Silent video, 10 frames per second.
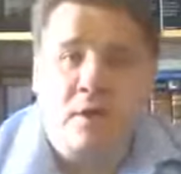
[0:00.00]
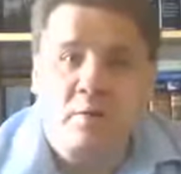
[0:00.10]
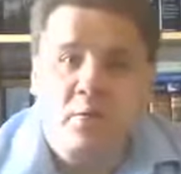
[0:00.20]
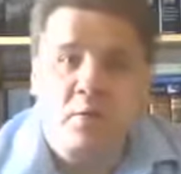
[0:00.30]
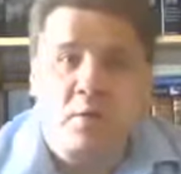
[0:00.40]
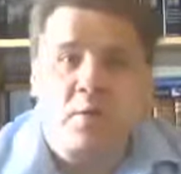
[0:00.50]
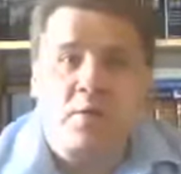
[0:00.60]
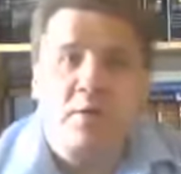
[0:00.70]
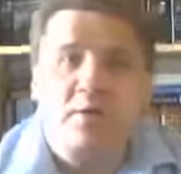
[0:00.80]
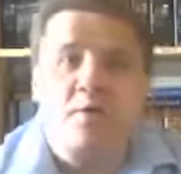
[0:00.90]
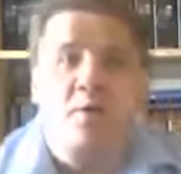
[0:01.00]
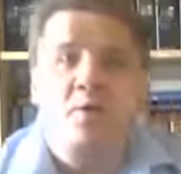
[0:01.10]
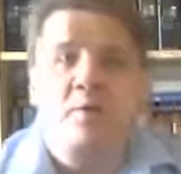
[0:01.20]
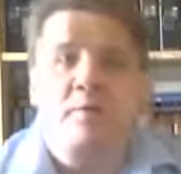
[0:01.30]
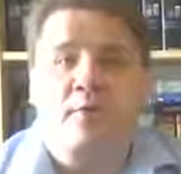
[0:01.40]
in responding to what
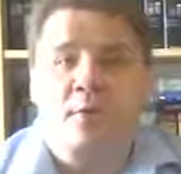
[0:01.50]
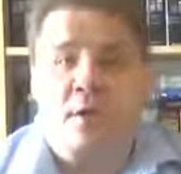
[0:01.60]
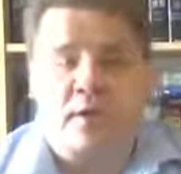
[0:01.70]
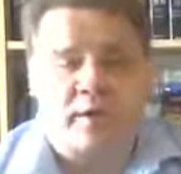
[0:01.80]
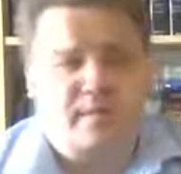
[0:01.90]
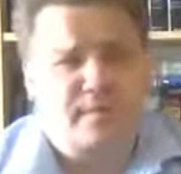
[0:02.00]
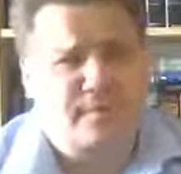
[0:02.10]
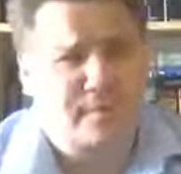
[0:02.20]
you have to say."